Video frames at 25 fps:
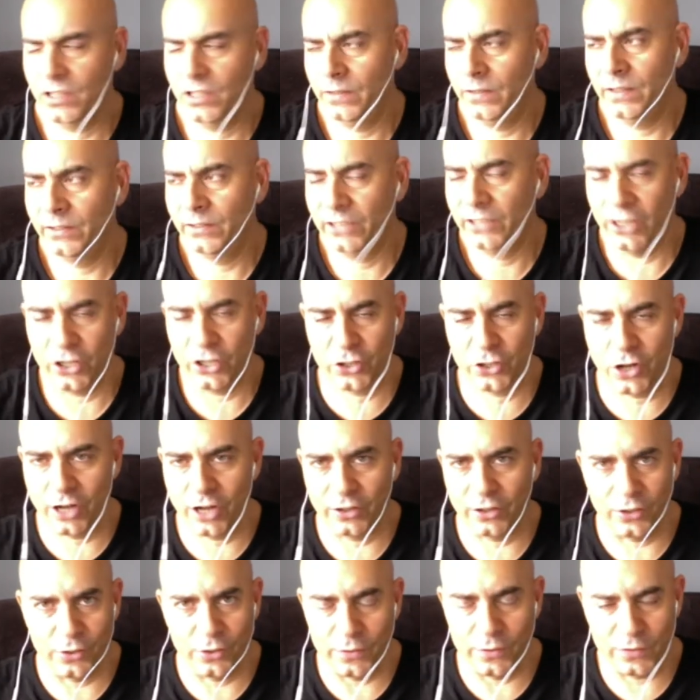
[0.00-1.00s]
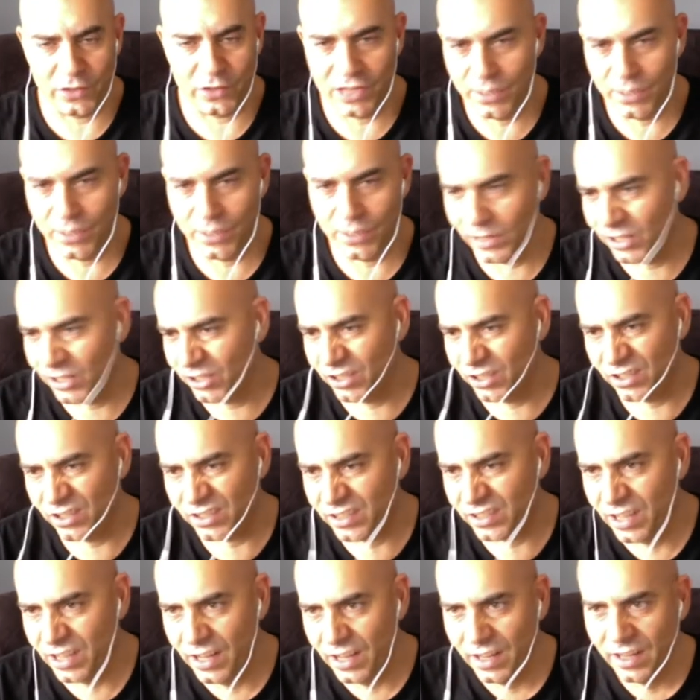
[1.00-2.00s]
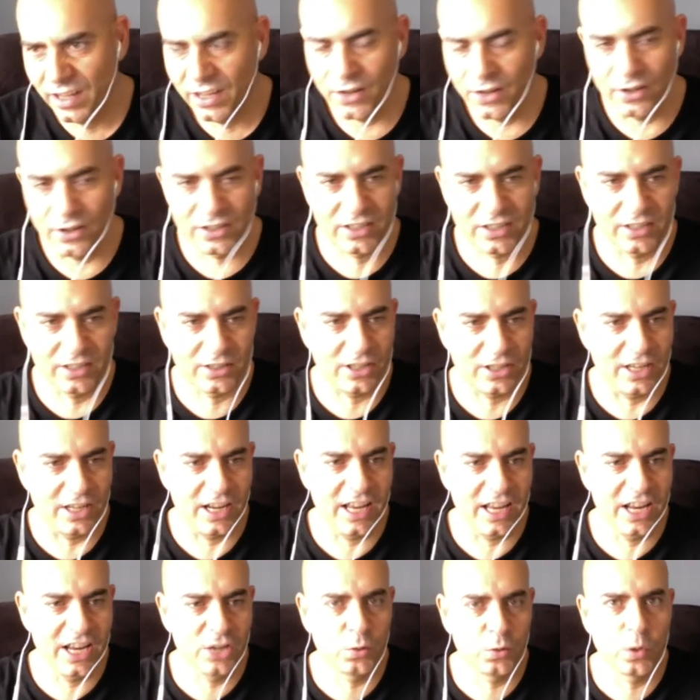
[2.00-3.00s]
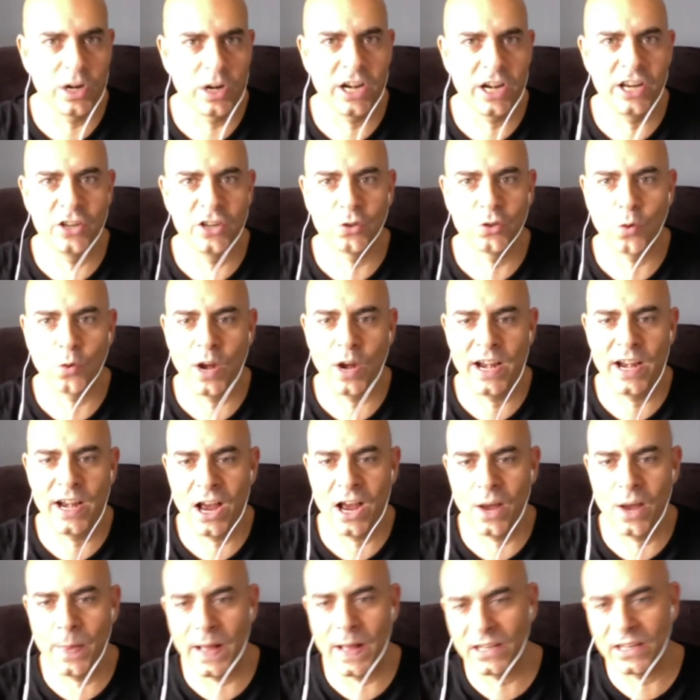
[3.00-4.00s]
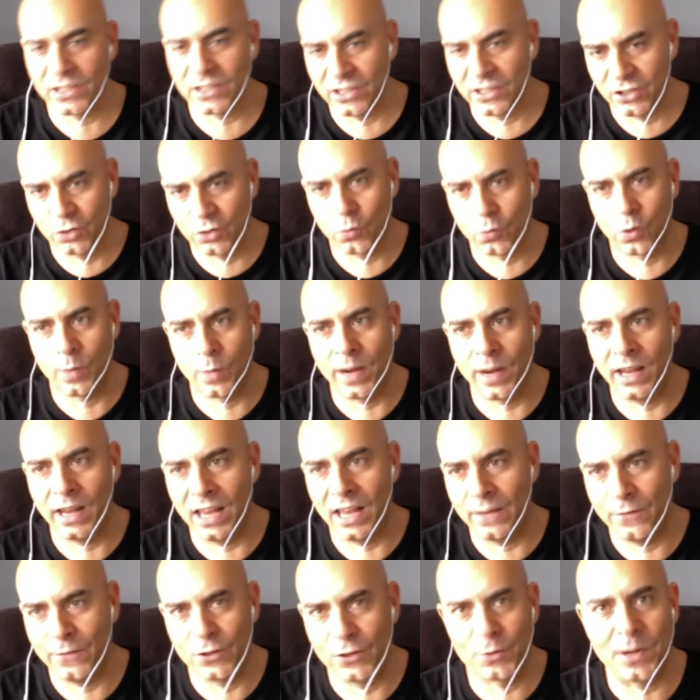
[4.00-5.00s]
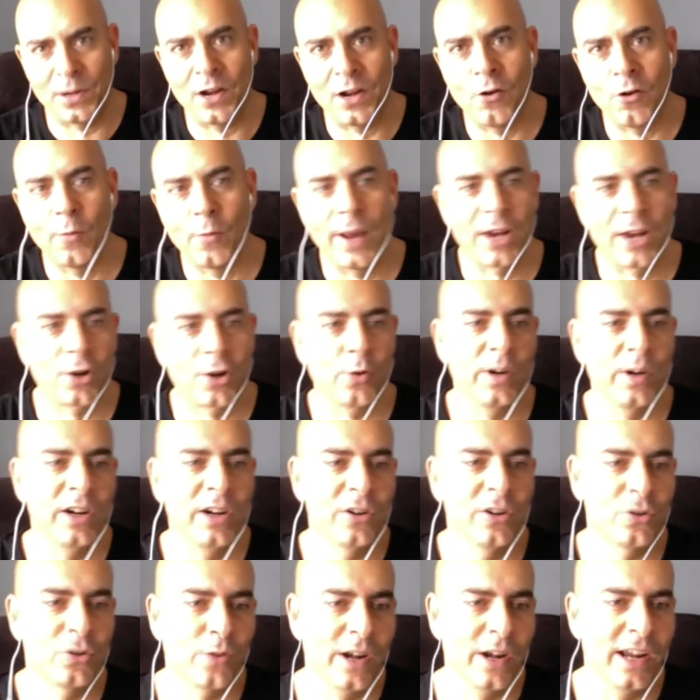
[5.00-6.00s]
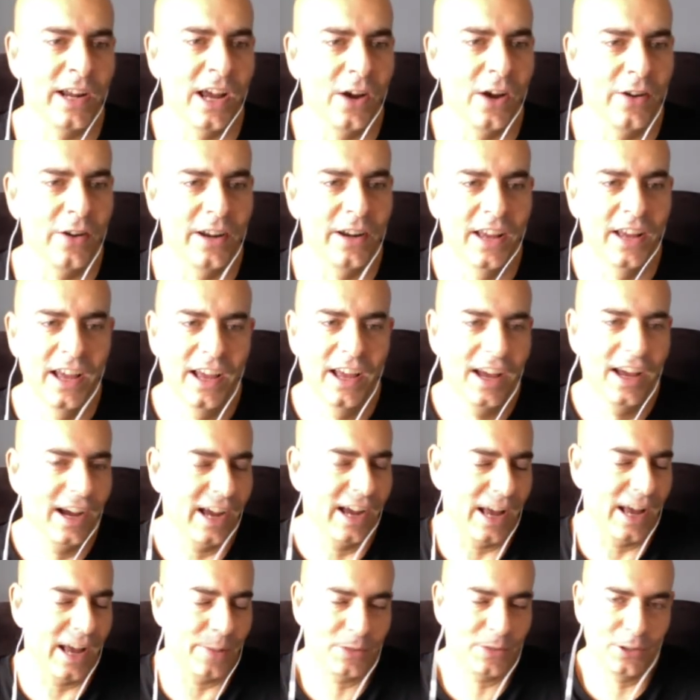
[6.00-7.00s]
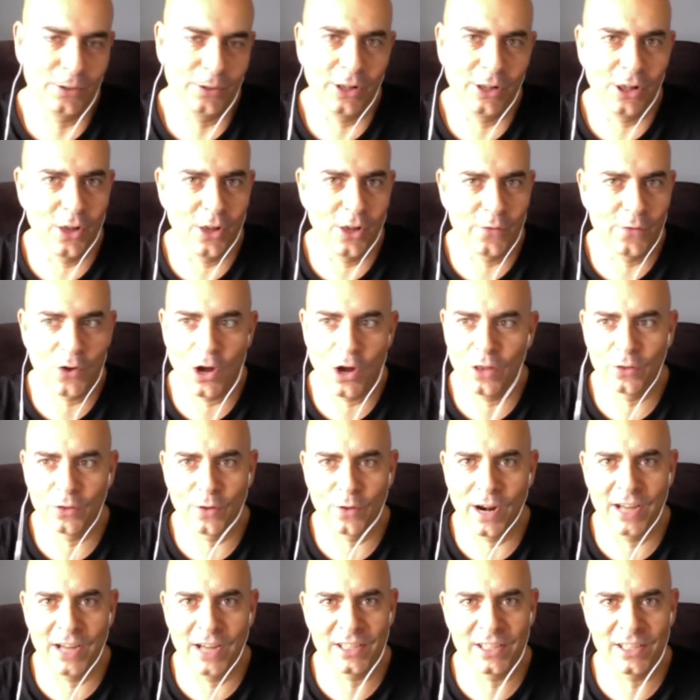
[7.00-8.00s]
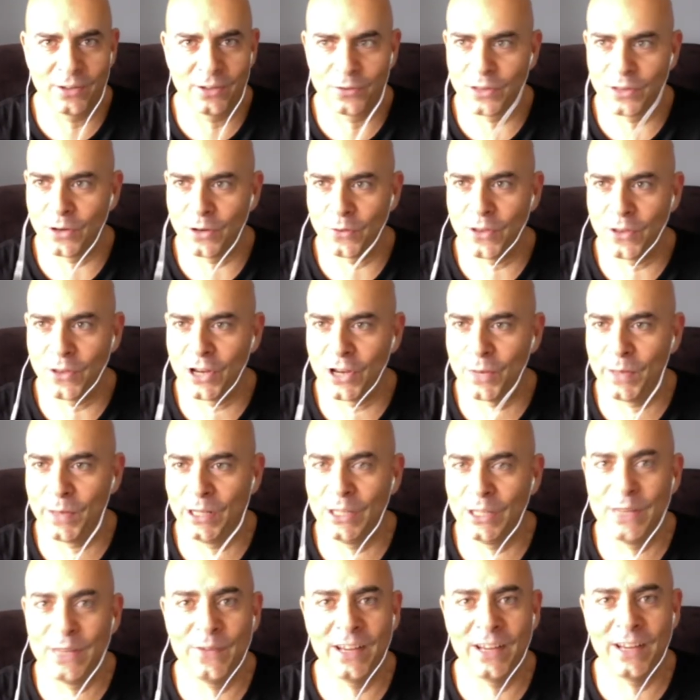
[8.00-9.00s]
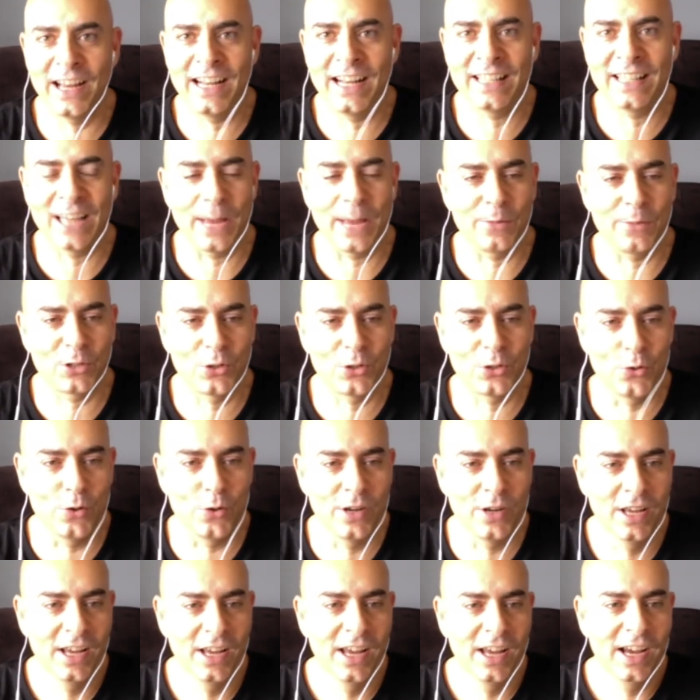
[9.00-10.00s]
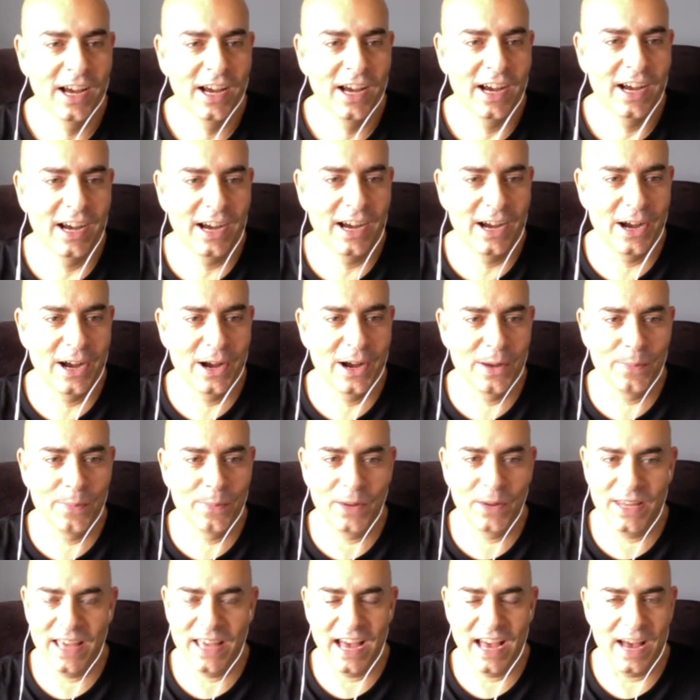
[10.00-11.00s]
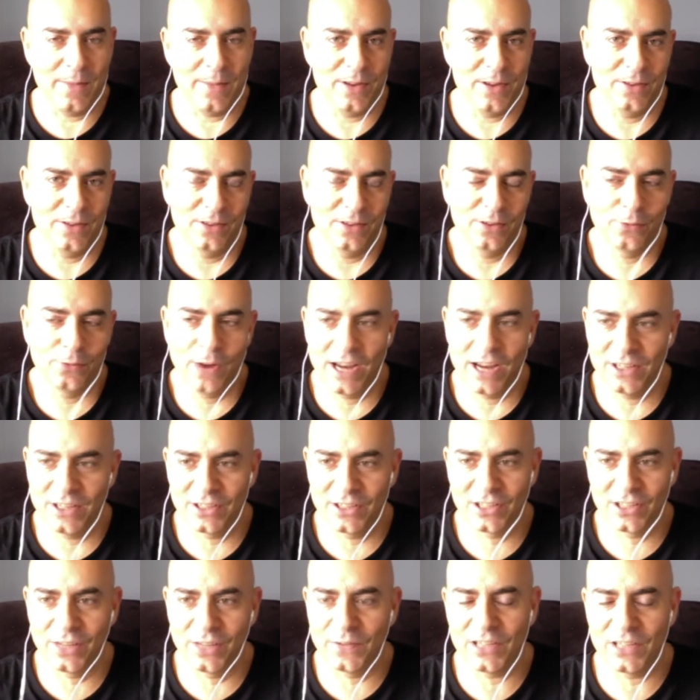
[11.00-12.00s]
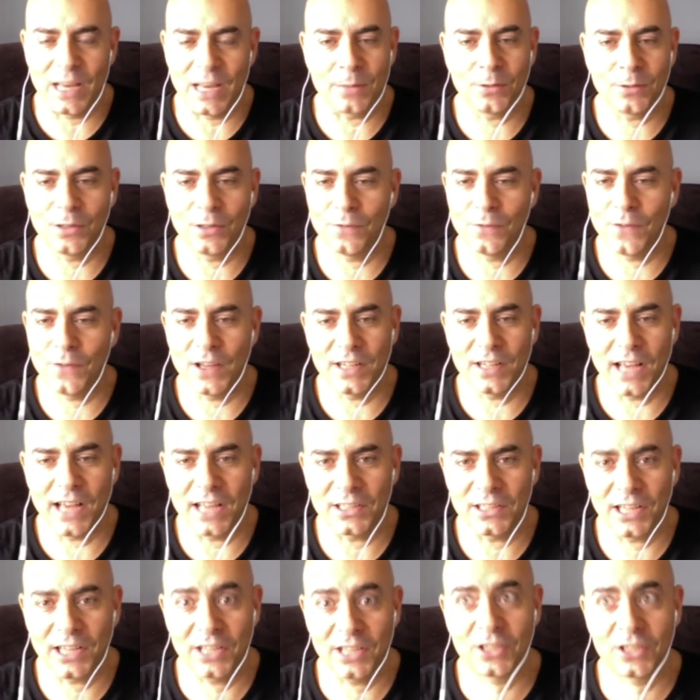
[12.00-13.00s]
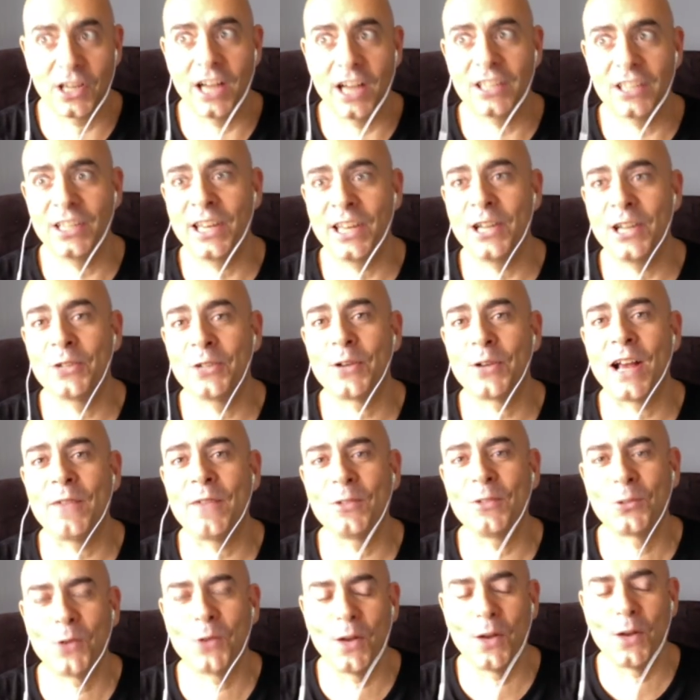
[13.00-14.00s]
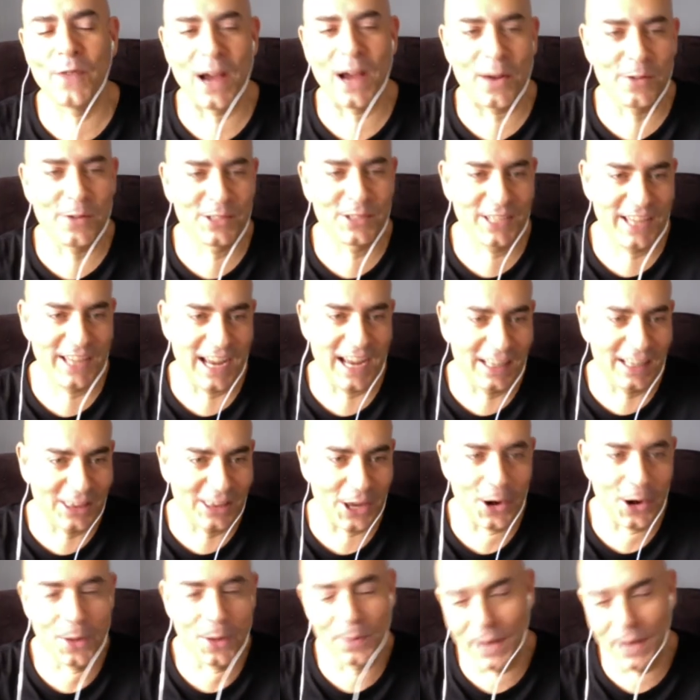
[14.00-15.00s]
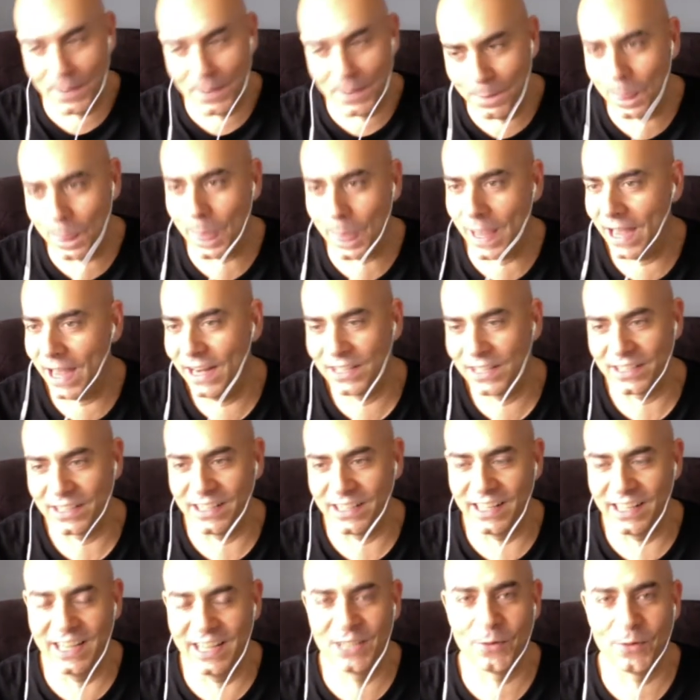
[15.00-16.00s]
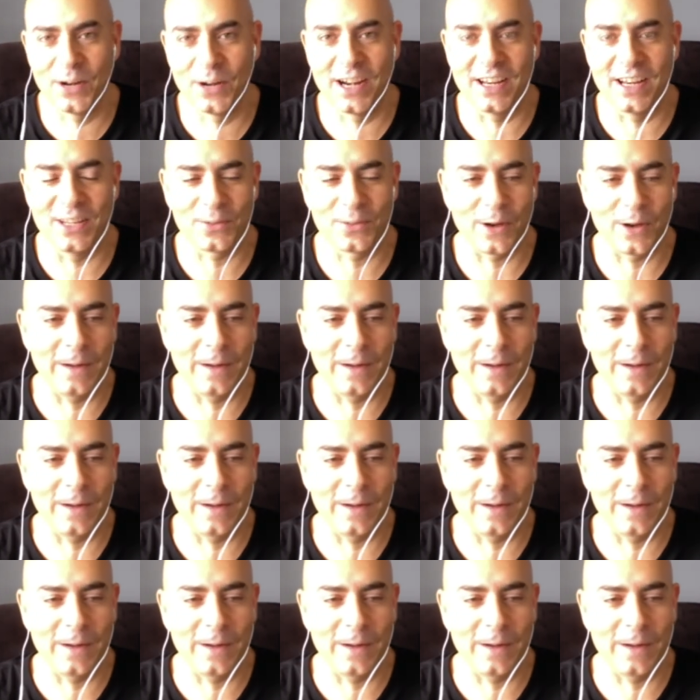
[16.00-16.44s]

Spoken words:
I'll never take a shot at the UFC, but it's just it is what it is right now, and this is where my life is right now, where my career is right now, and I absolutely love calling Rizin. I don't think I'll be leaving anytime soon. But yeah, I mean, the Rizin stuff is absolutely fantastic. It sucks you got to travel 12 hours to get there, but hey, listen, it is what it is, right?